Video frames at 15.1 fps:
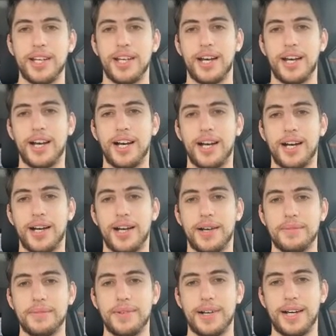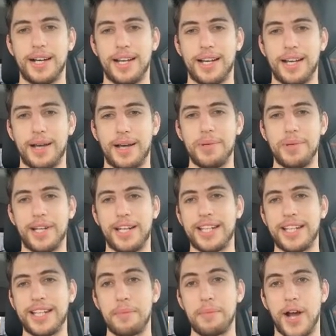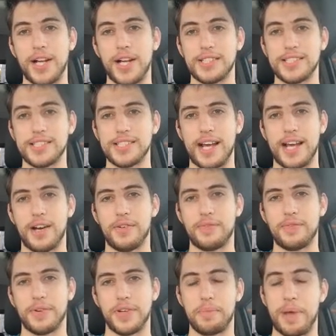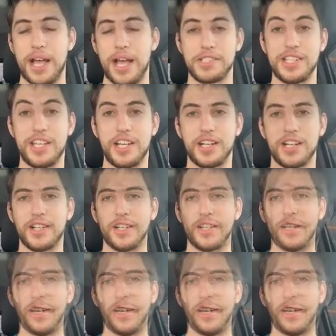Um, I I've been in that process now for the past year.